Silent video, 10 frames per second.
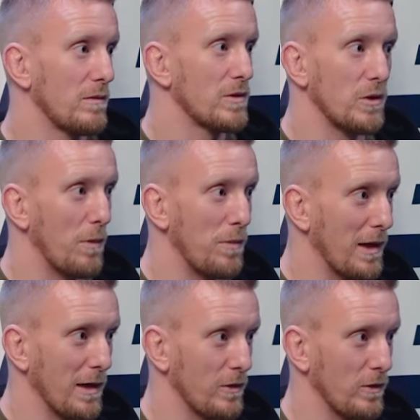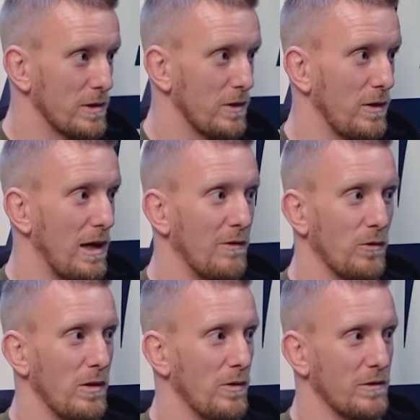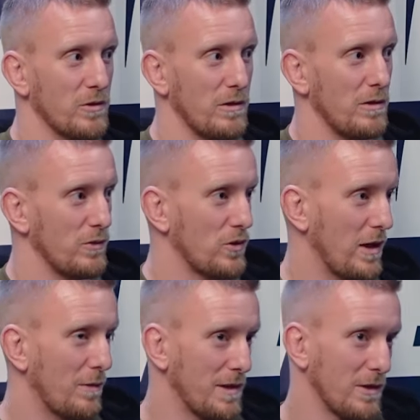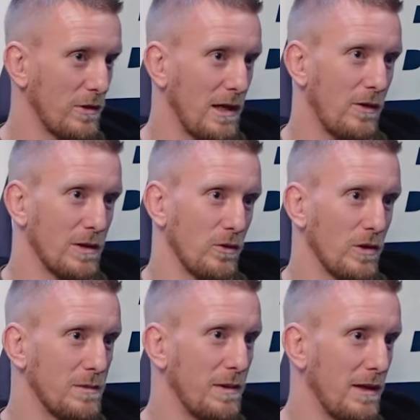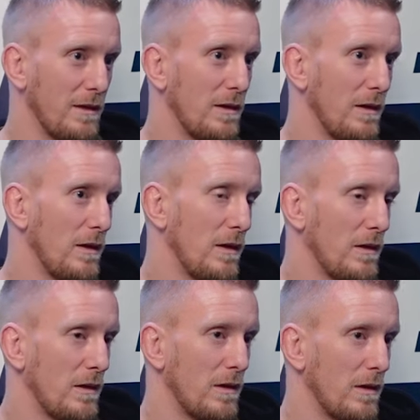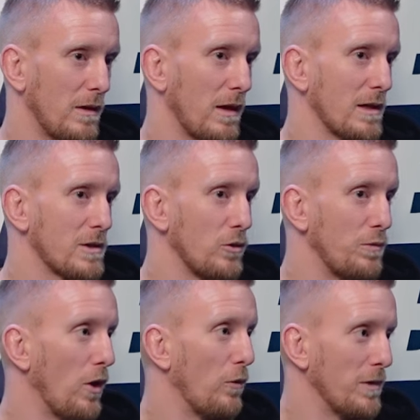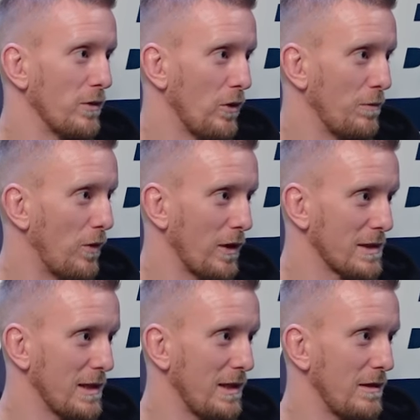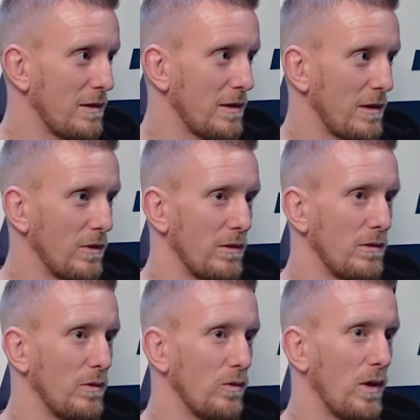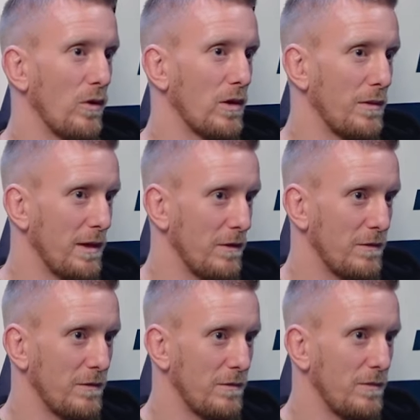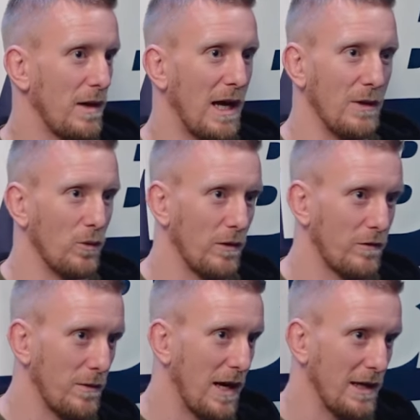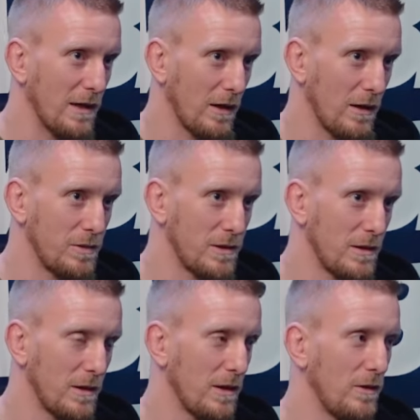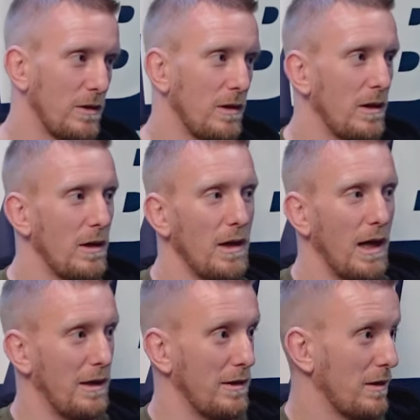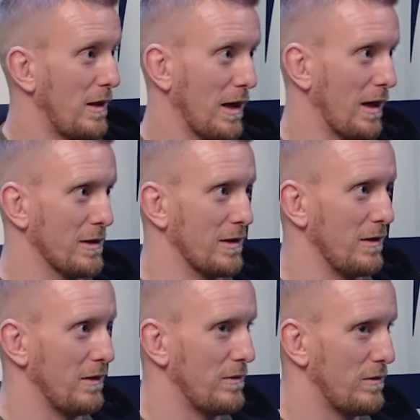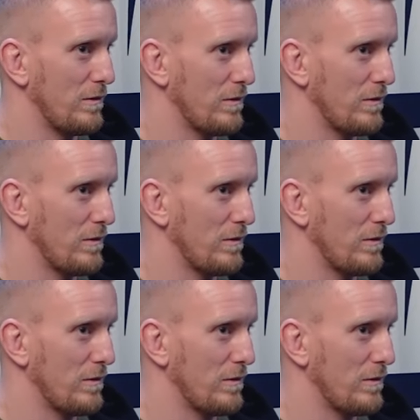super political. So everywhere where I've tra trained up until now has always been uh, like super open door policy, you know, welcoming of anyone from any clubs, you know, and I like to